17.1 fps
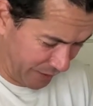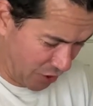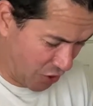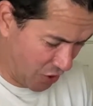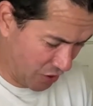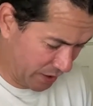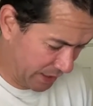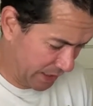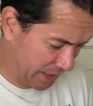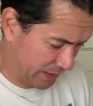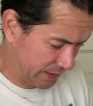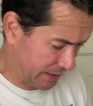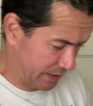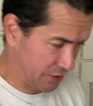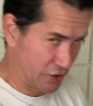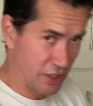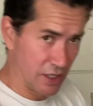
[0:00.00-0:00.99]
all it
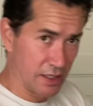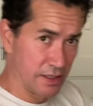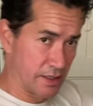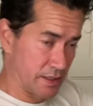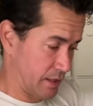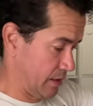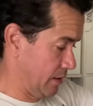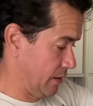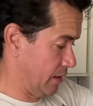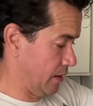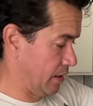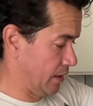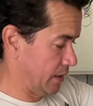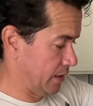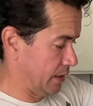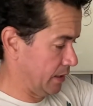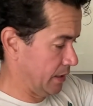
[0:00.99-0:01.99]
is just
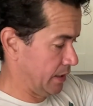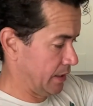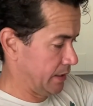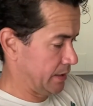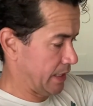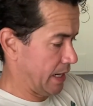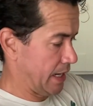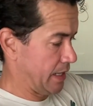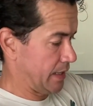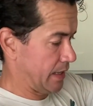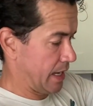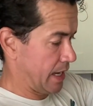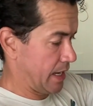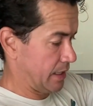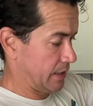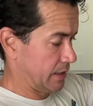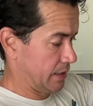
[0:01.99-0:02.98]
take
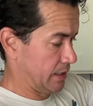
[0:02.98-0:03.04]
that